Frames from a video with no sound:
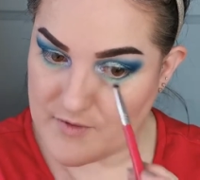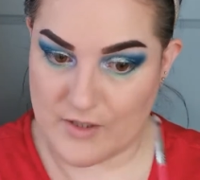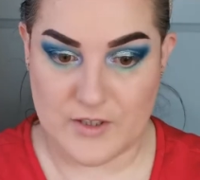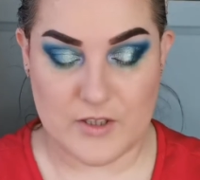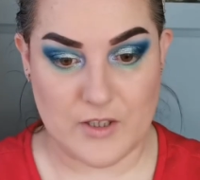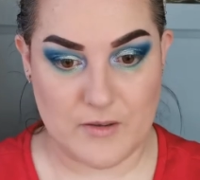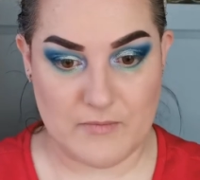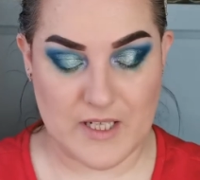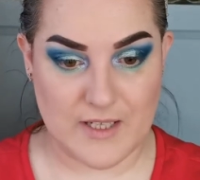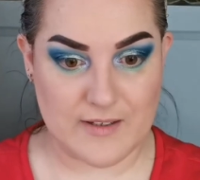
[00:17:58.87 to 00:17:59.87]
Just to
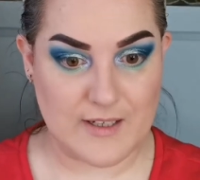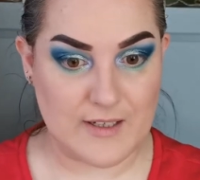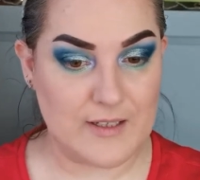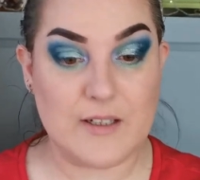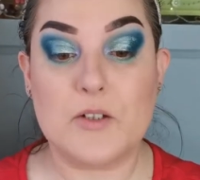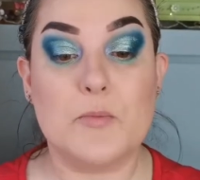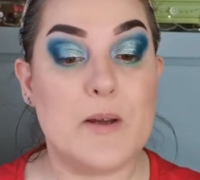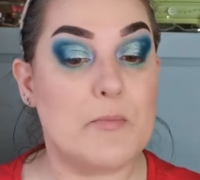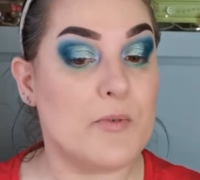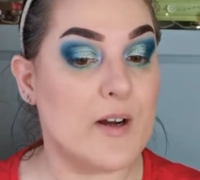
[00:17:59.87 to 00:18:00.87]
make it that little
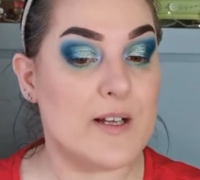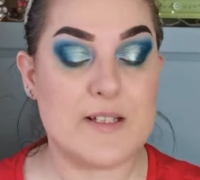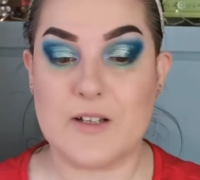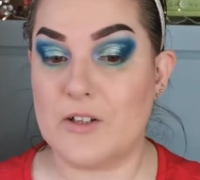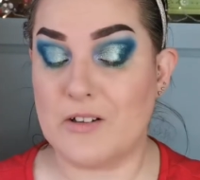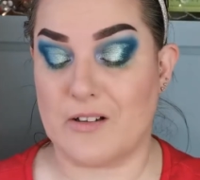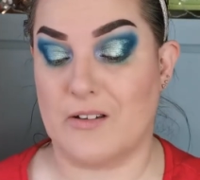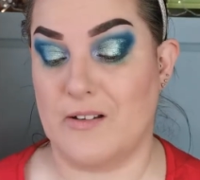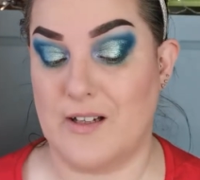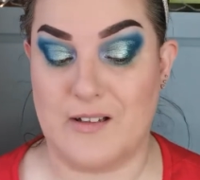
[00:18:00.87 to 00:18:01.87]
bit brighter. Look
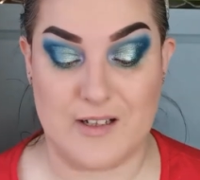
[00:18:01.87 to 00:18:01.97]
at that.